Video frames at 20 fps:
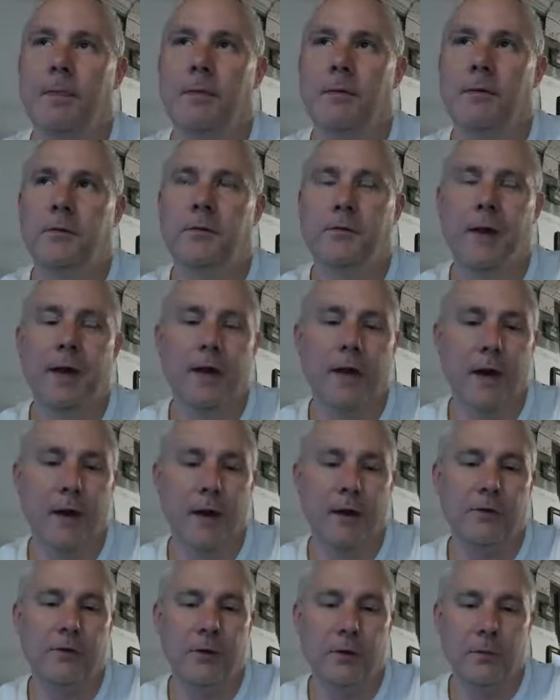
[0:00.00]
Sega
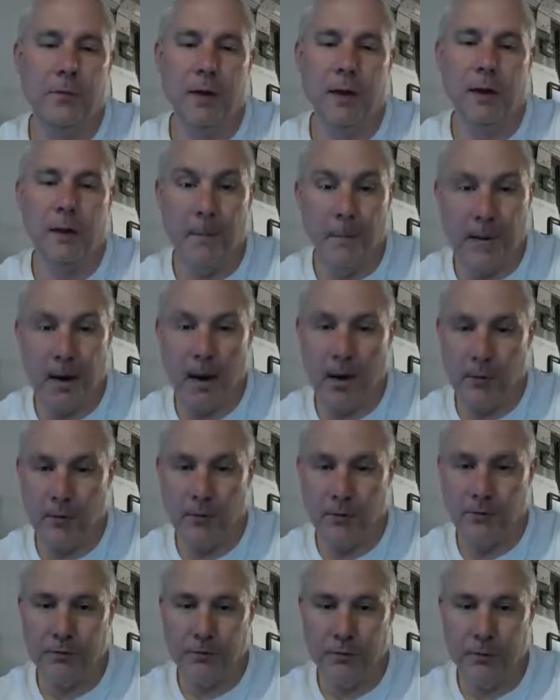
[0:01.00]
actually made a power
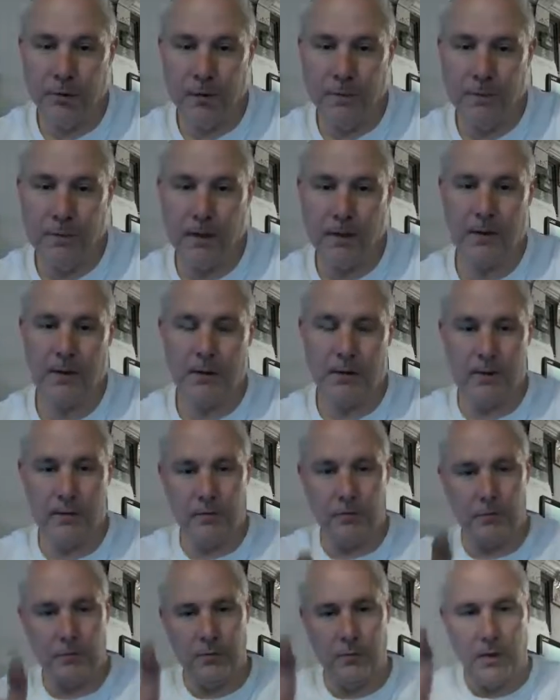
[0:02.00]
strip
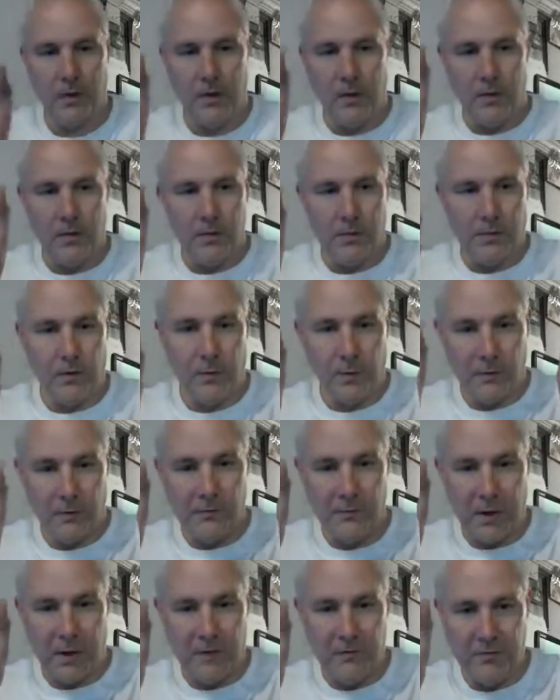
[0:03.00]
that was
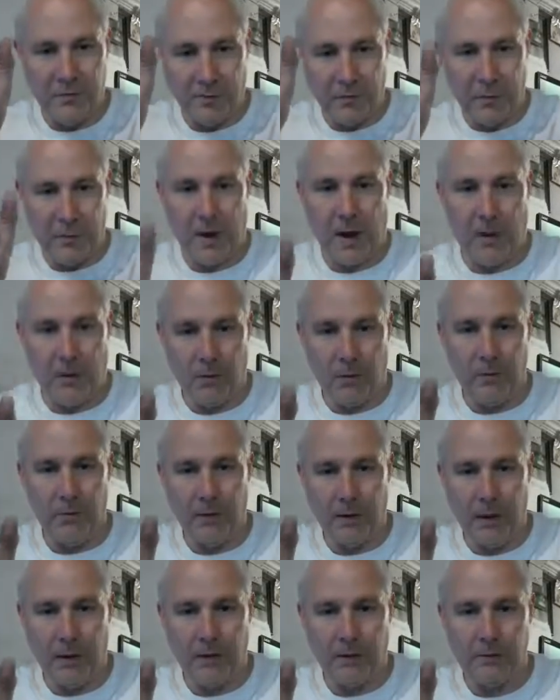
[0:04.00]
made for the power
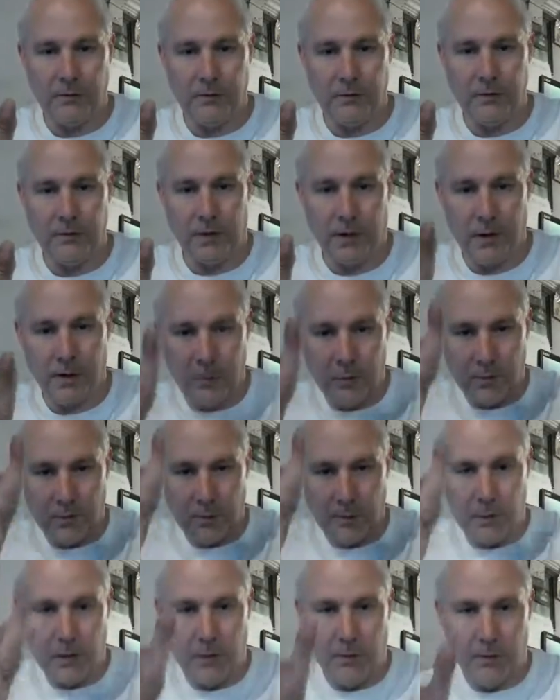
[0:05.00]
bricks, right, where
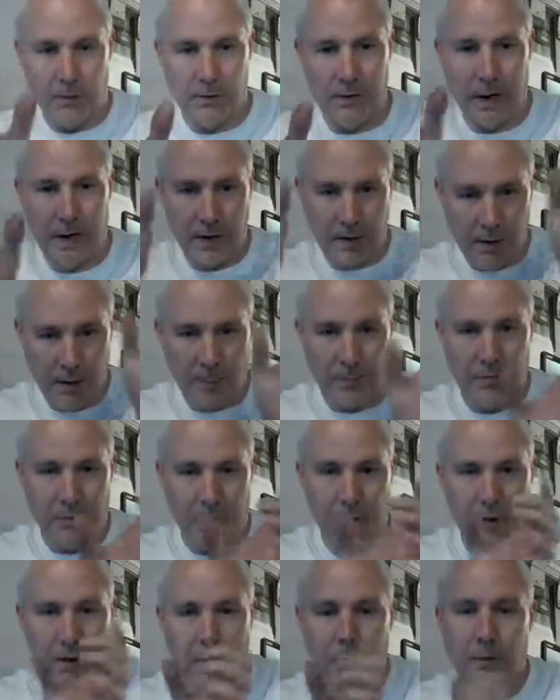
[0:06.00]
they were lined up the
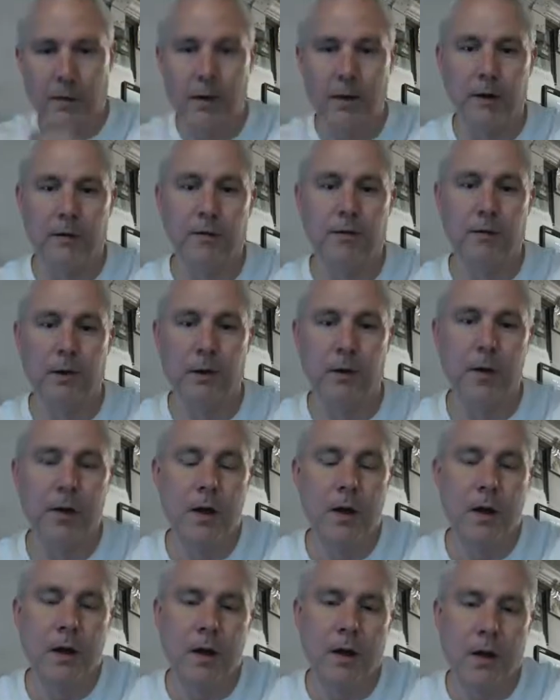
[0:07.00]
right way. So
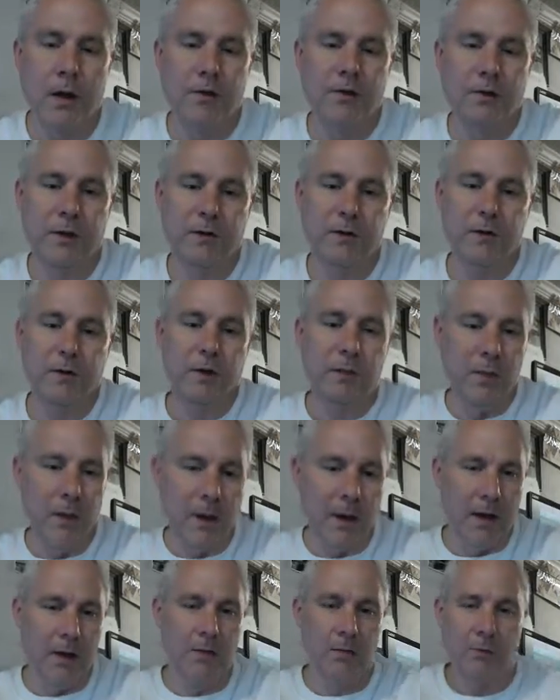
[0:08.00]
I checked
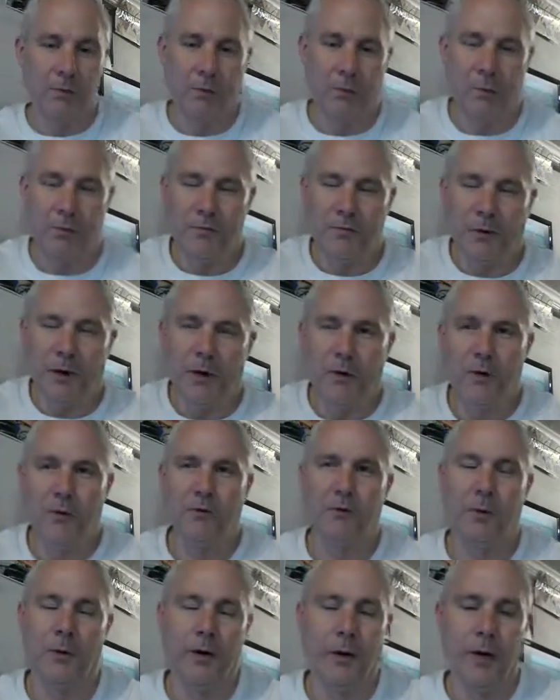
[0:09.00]
eBay. There was one for
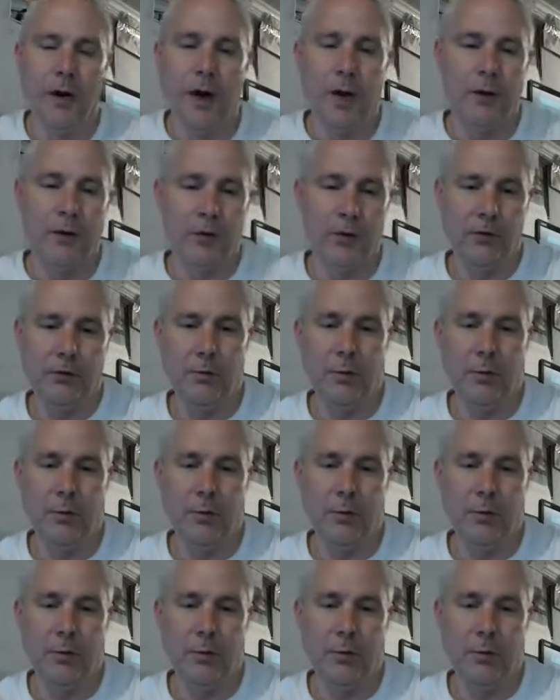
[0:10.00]
$120.